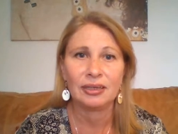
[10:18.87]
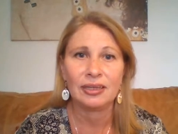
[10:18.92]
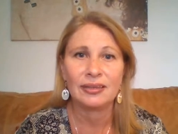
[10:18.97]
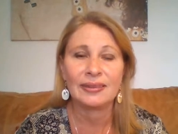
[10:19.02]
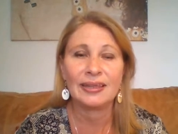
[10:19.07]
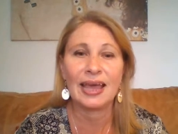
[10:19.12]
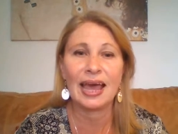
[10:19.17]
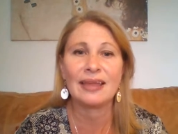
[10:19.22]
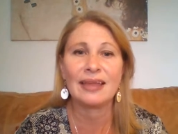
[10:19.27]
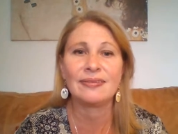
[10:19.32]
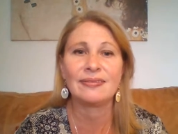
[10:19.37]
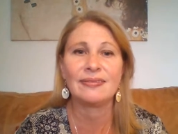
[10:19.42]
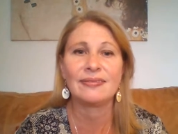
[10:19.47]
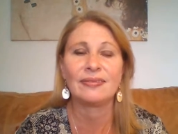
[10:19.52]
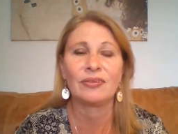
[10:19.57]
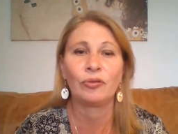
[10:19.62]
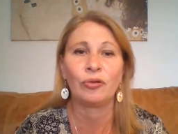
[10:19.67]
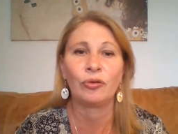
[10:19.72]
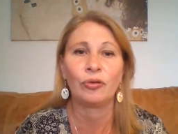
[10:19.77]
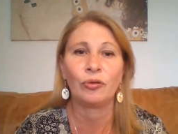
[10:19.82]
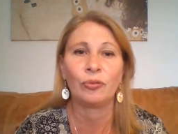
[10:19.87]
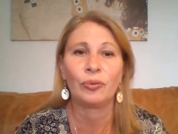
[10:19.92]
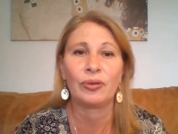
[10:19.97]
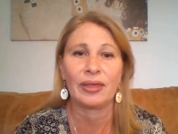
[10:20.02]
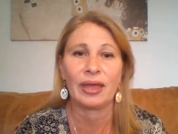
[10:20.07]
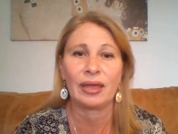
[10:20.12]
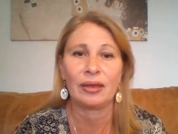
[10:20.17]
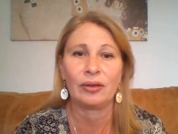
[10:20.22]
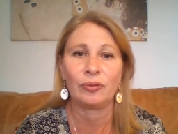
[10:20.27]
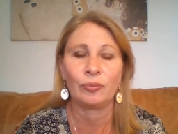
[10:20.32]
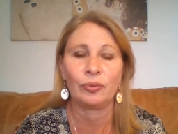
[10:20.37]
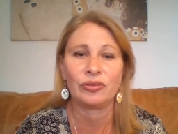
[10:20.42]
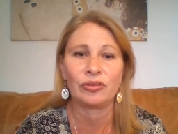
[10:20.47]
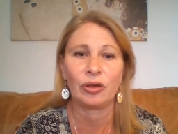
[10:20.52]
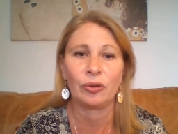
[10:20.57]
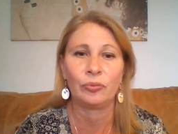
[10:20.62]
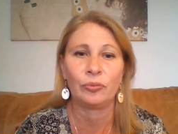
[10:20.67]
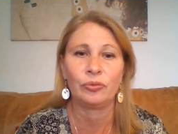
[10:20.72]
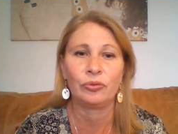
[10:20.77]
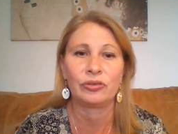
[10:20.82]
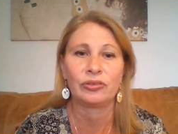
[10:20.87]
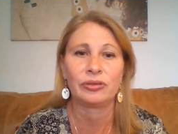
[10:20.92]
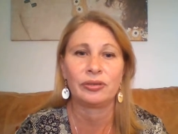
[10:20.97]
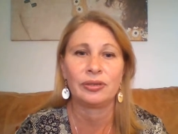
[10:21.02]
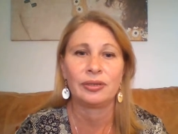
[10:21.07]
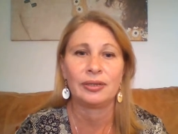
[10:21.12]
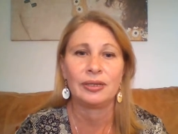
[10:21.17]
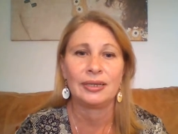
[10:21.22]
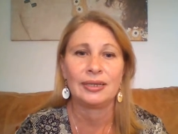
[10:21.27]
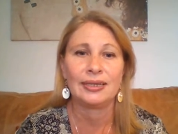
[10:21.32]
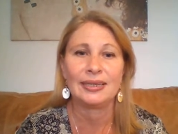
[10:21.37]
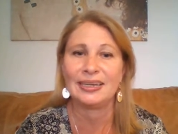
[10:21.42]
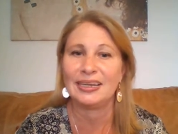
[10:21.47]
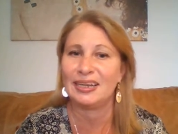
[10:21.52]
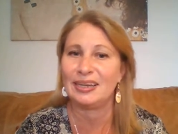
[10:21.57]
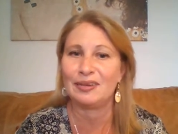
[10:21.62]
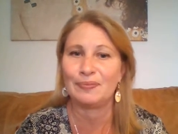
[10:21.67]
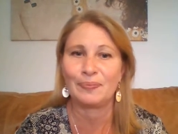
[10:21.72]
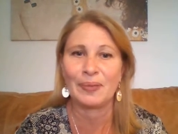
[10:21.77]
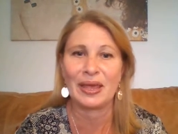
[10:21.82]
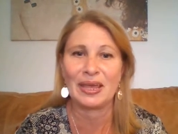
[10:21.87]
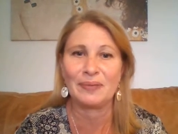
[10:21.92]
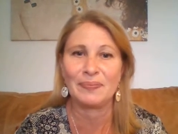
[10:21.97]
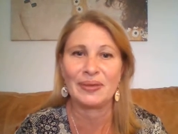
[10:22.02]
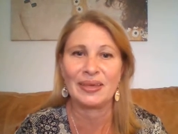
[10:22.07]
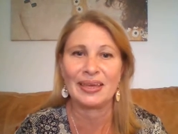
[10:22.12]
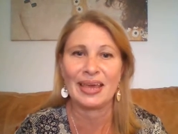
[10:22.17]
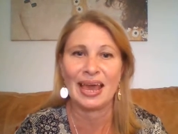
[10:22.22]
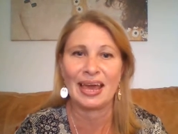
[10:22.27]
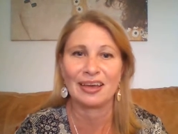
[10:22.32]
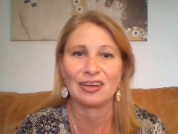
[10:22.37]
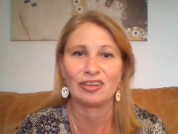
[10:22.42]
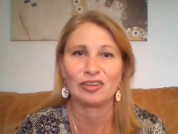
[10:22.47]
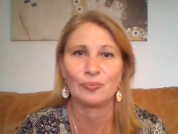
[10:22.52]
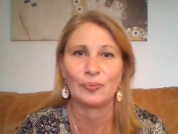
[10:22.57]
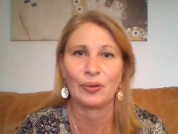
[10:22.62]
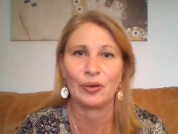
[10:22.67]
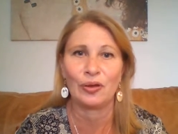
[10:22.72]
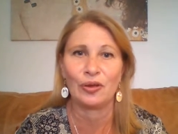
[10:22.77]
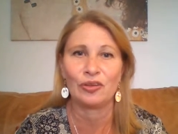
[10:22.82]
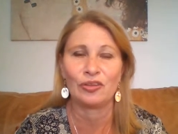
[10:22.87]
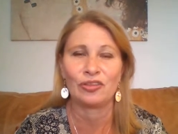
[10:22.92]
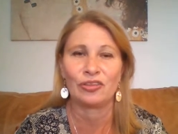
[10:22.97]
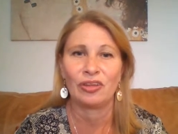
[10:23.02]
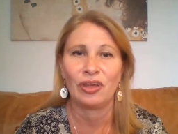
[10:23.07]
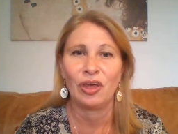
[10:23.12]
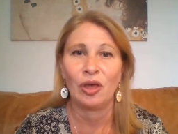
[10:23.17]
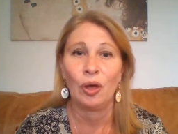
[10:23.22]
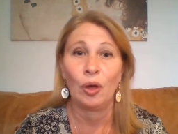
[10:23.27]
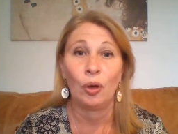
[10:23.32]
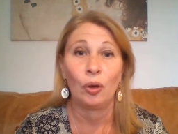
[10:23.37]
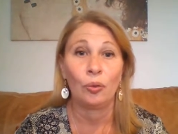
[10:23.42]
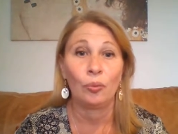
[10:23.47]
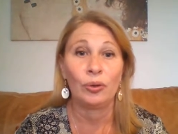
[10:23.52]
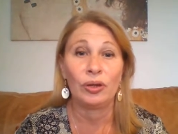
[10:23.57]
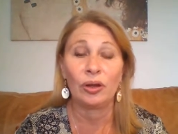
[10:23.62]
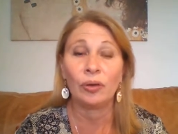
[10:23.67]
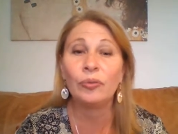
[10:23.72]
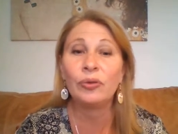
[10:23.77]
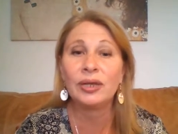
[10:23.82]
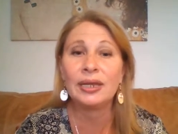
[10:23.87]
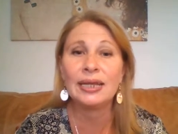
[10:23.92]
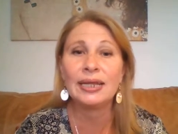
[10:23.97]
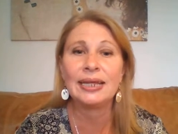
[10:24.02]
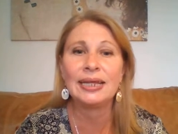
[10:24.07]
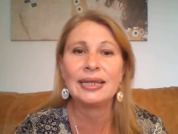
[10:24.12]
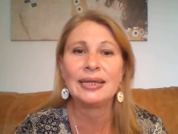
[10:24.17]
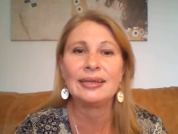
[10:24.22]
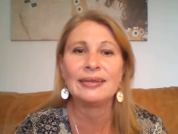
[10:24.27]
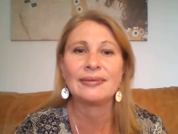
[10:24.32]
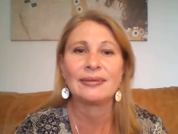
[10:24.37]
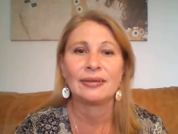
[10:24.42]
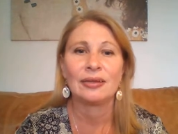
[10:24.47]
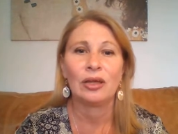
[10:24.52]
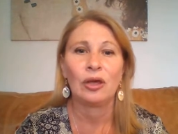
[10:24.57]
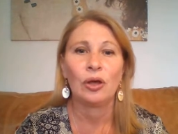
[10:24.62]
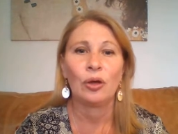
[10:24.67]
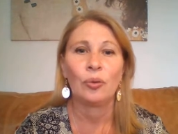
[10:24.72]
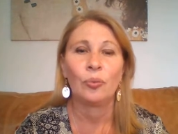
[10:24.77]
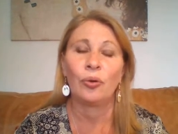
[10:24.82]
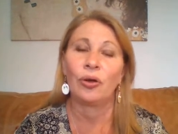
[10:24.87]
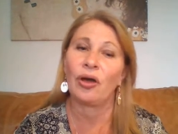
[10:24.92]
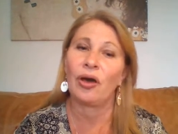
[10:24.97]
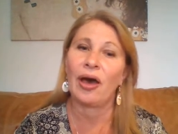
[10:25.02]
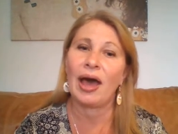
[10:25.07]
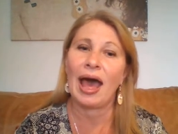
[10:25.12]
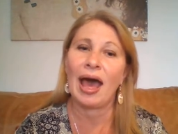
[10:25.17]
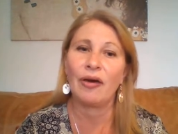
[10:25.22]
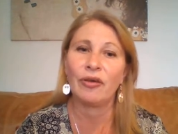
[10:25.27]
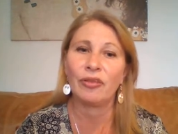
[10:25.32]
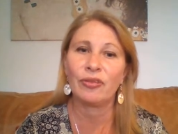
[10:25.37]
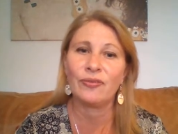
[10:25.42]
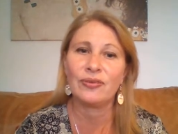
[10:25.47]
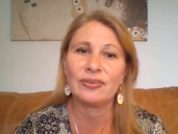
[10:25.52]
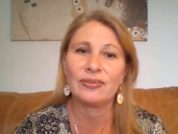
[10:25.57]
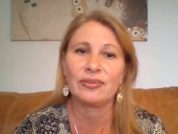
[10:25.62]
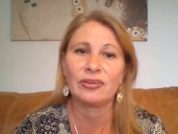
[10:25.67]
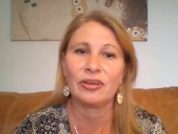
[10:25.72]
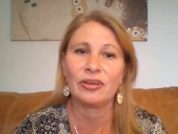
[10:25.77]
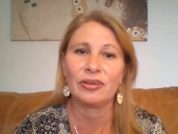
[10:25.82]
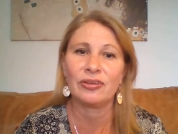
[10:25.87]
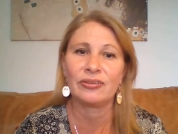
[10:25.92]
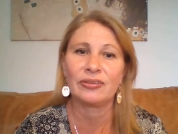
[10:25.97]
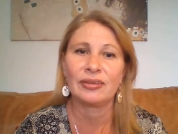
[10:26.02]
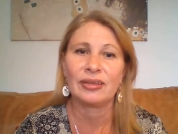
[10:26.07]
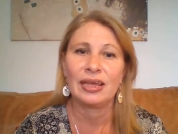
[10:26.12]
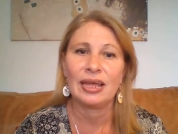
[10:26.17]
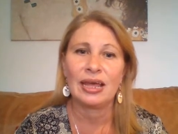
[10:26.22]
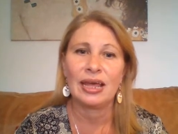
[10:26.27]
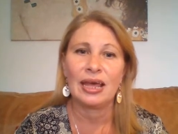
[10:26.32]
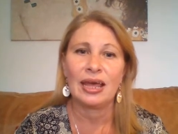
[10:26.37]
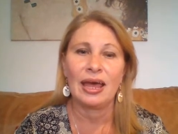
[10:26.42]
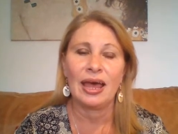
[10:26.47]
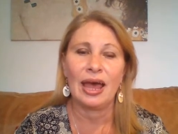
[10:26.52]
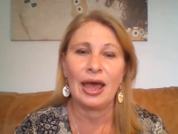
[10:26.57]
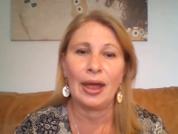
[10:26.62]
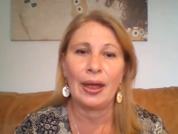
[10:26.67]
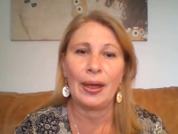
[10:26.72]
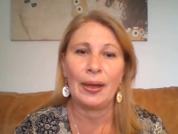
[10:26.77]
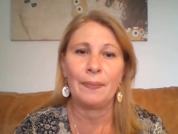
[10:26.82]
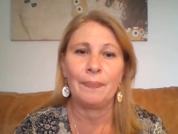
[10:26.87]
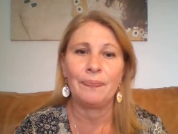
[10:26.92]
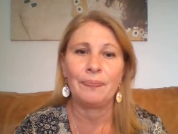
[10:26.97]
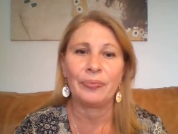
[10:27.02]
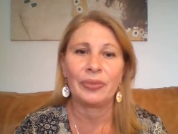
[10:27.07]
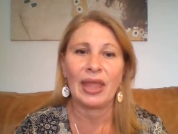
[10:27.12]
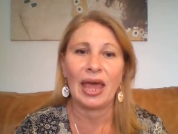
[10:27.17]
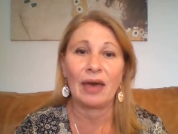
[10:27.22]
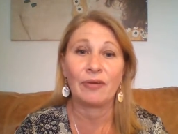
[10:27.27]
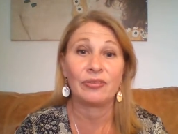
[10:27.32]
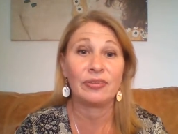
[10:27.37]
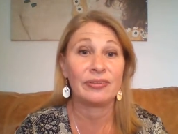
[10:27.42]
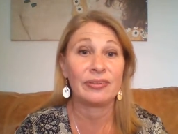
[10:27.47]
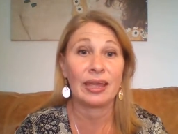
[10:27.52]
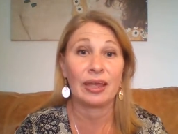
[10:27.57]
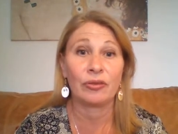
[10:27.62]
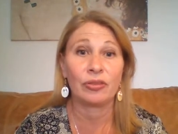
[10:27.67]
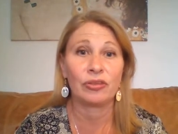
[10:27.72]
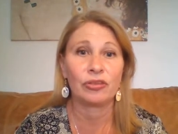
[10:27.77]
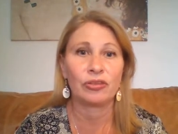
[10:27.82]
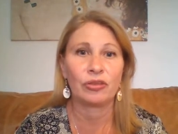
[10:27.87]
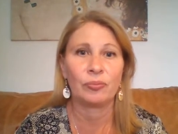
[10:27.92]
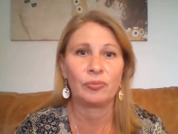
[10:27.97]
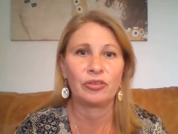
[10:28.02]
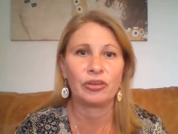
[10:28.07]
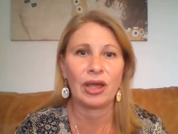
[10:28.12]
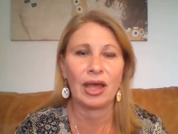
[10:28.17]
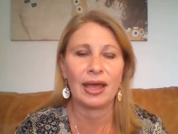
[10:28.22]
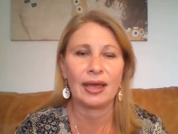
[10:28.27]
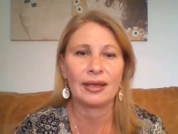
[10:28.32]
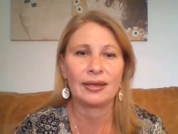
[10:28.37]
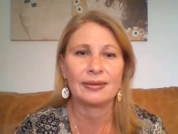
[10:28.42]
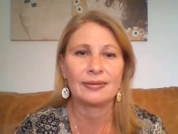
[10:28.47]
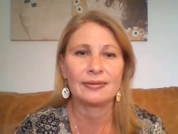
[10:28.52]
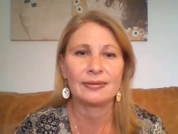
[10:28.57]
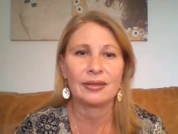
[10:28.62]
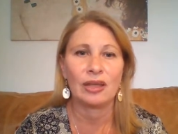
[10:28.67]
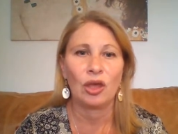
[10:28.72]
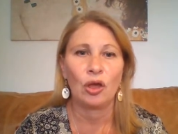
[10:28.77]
The answers are all within. We don't need baby experts. We don't need what our health visitors have to say on the subject.